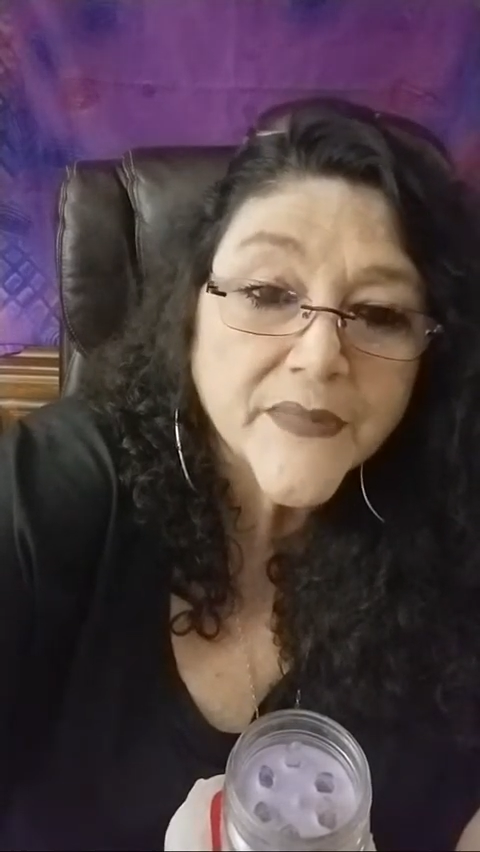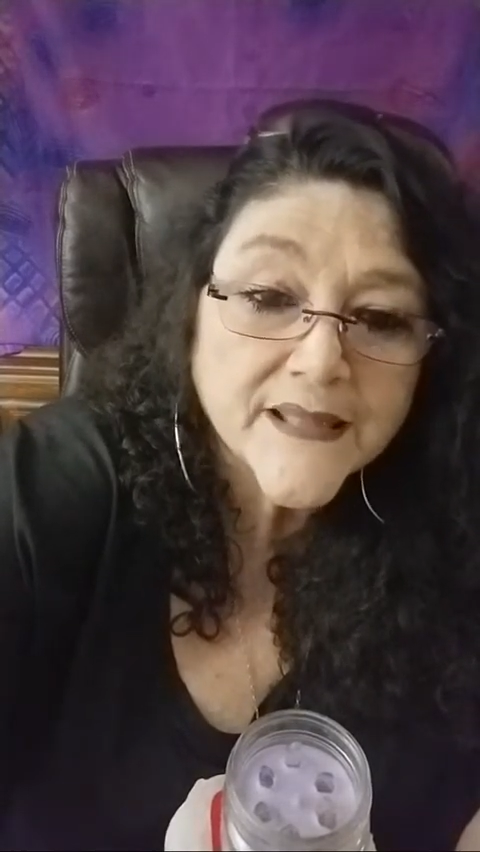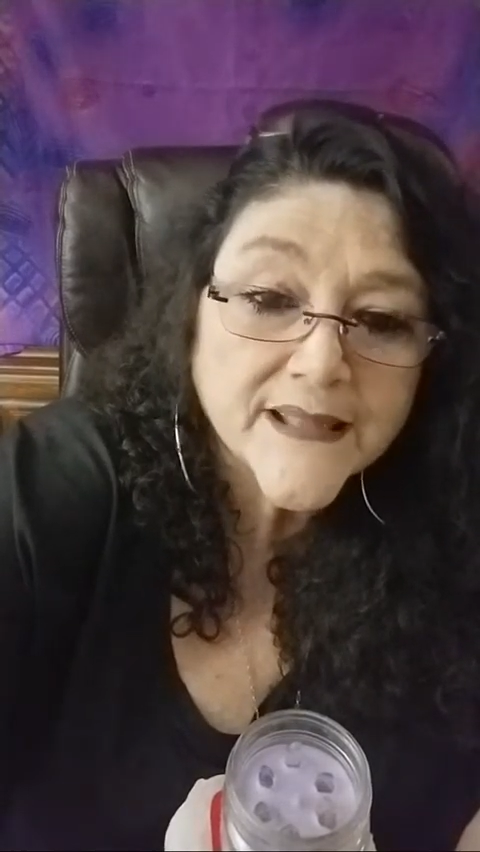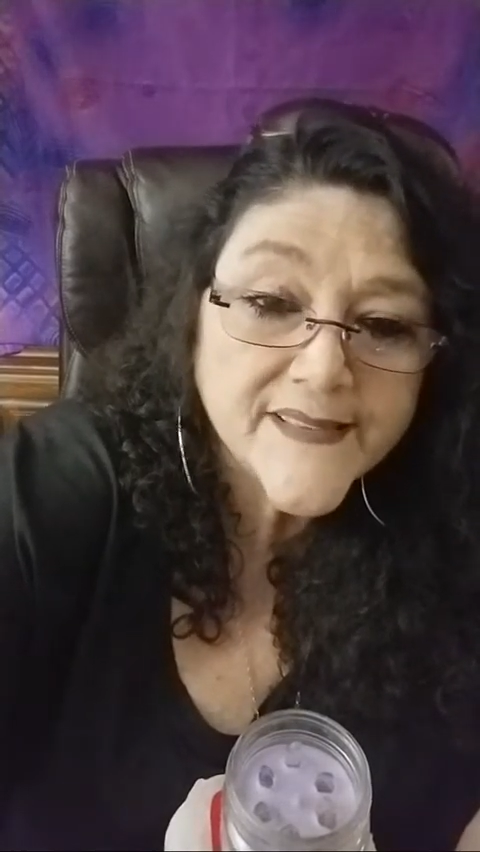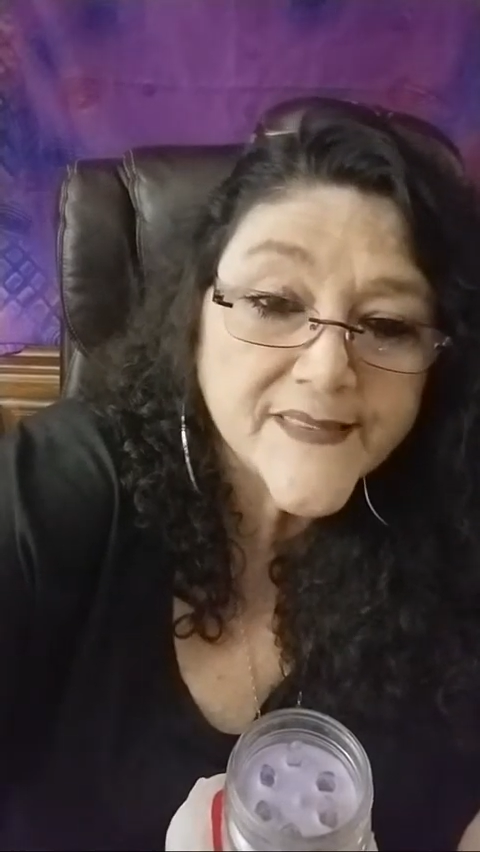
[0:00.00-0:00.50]

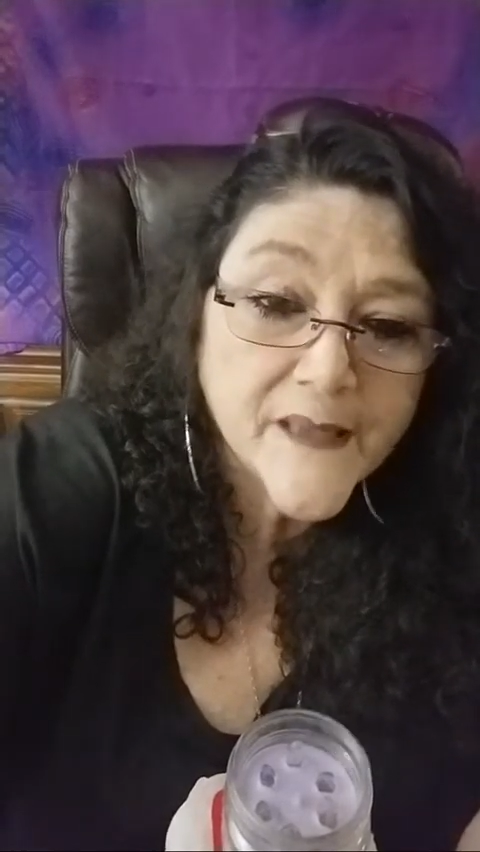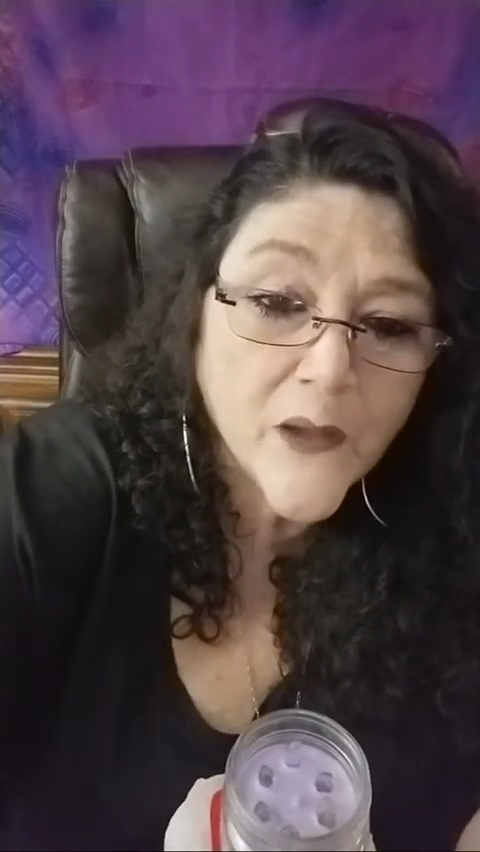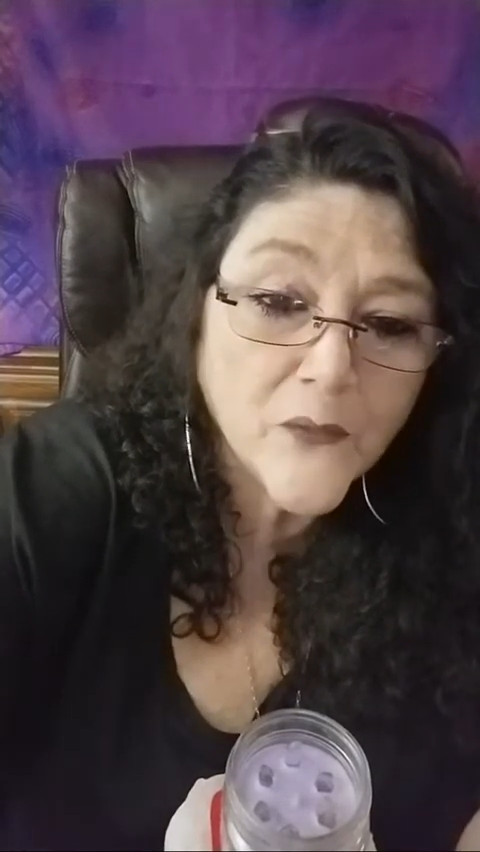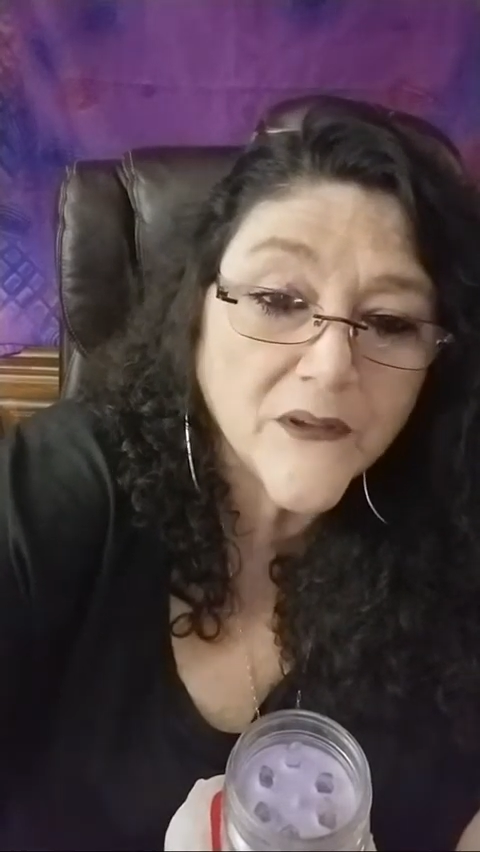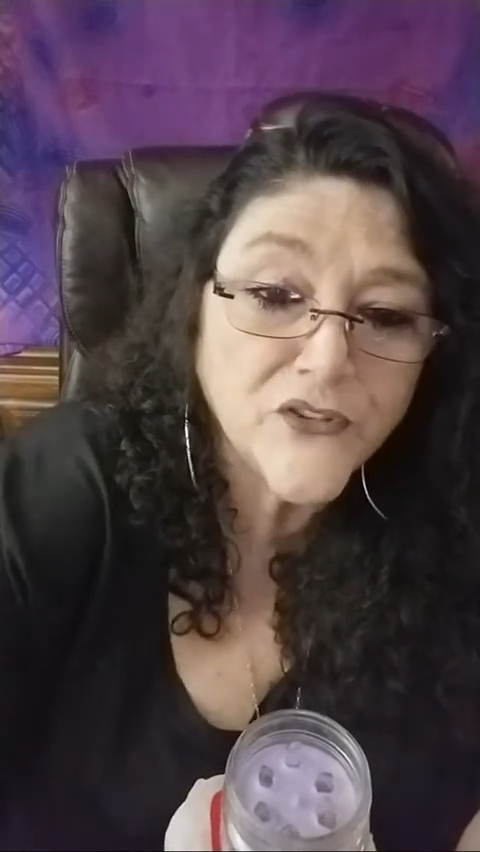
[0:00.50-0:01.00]
Lisa, I
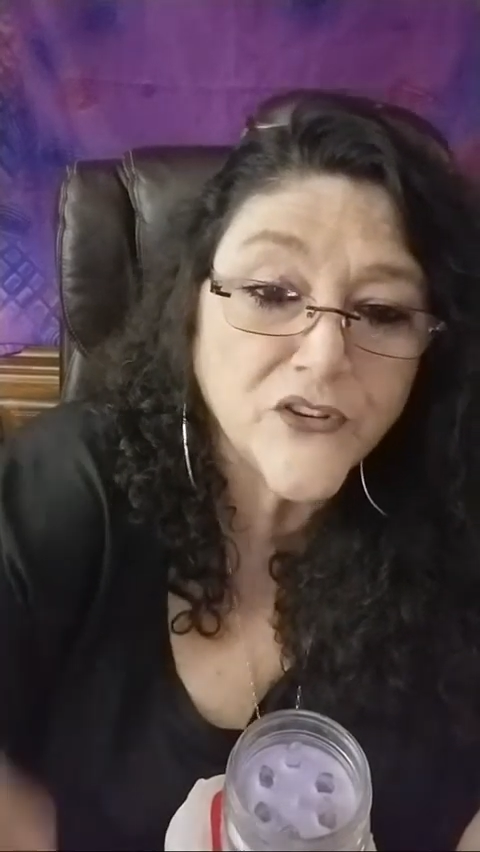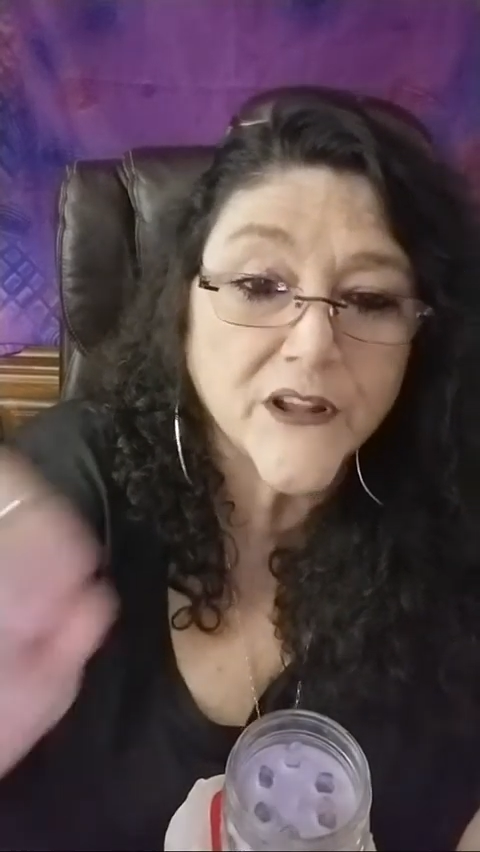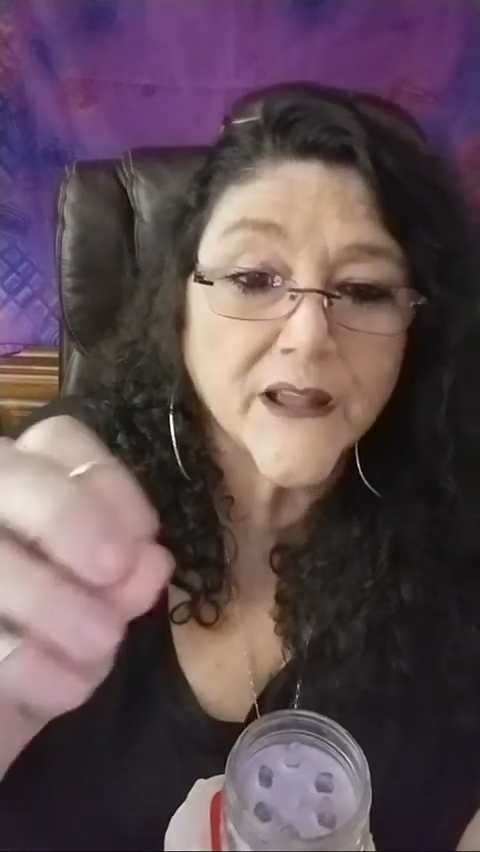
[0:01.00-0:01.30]
want you to